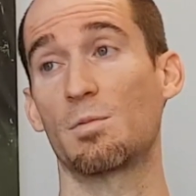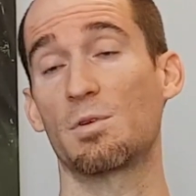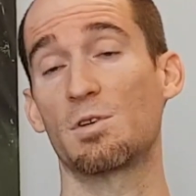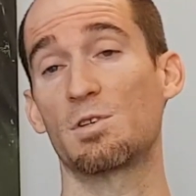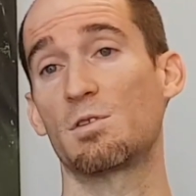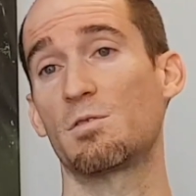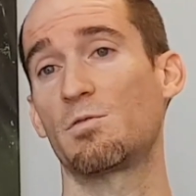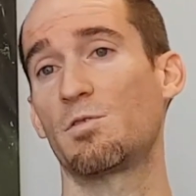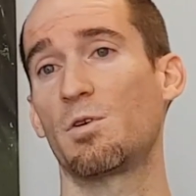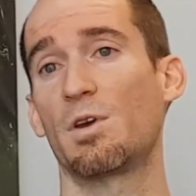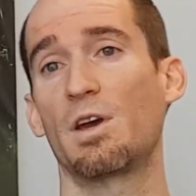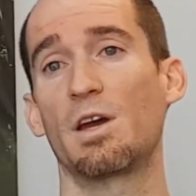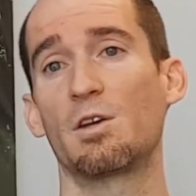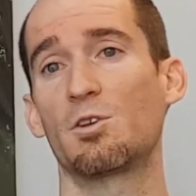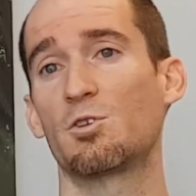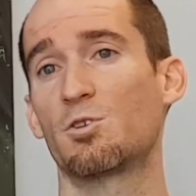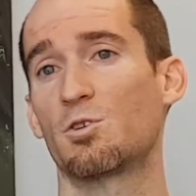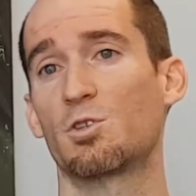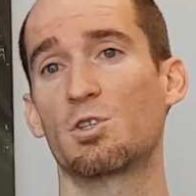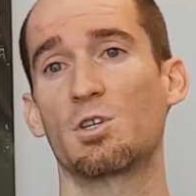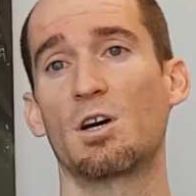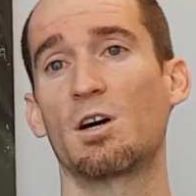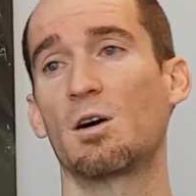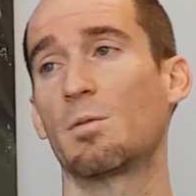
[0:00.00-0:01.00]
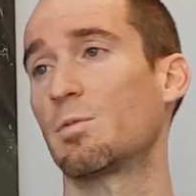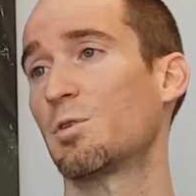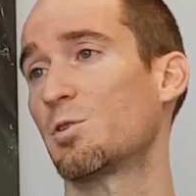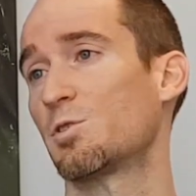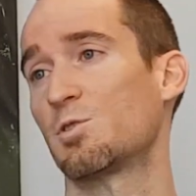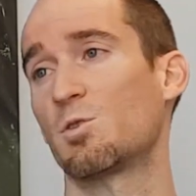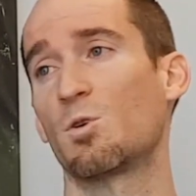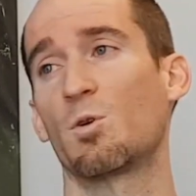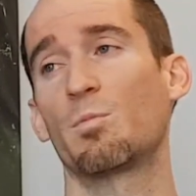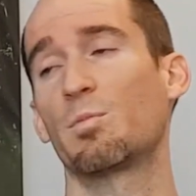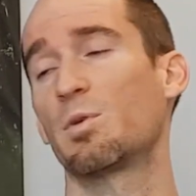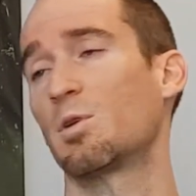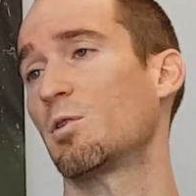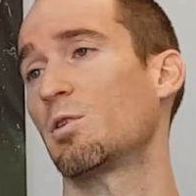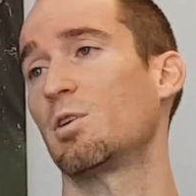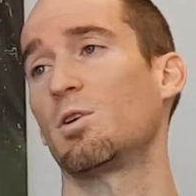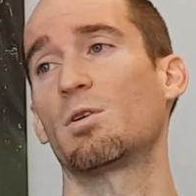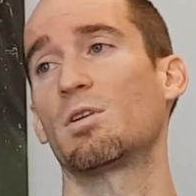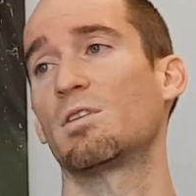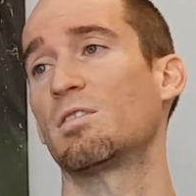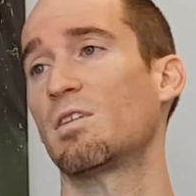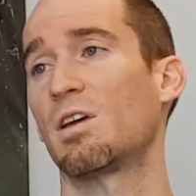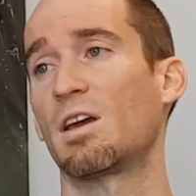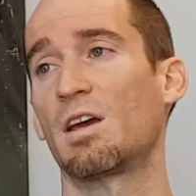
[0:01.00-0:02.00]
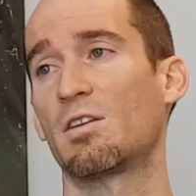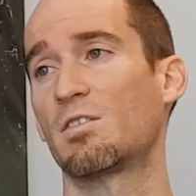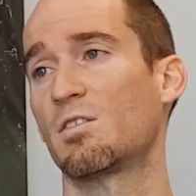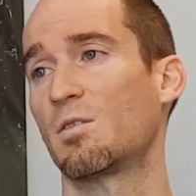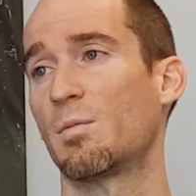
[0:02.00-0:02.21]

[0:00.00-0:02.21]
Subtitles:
because if you hate your job, there's no pill you can take